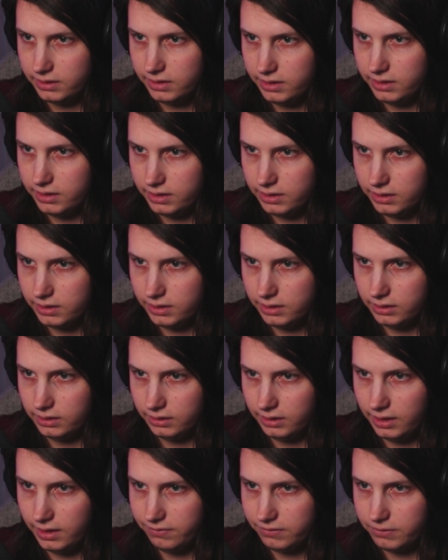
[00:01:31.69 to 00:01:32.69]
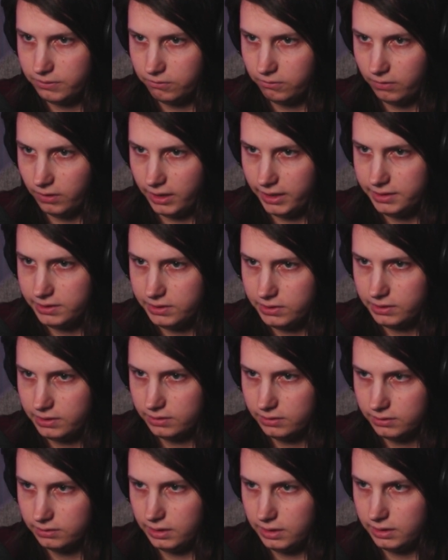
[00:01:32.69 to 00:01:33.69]
Key left right,
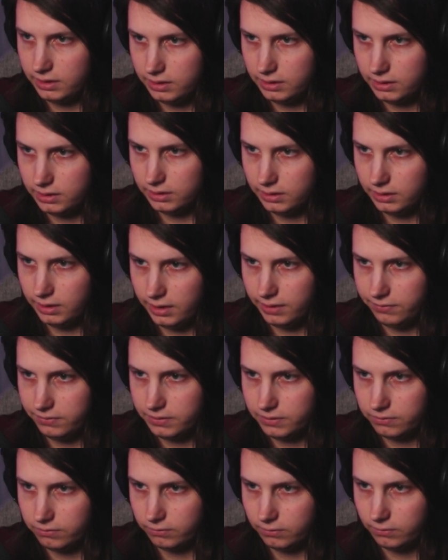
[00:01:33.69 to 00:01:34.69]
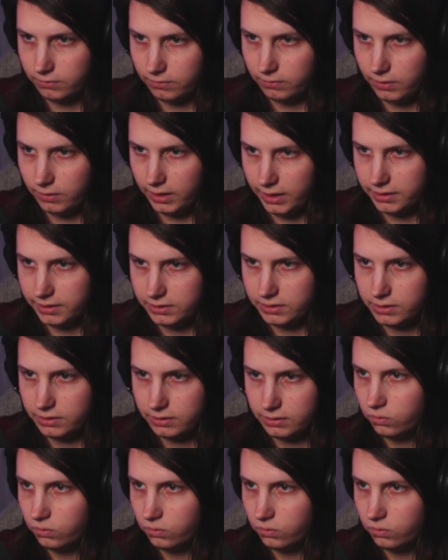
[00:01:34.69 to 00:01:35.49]
key left right.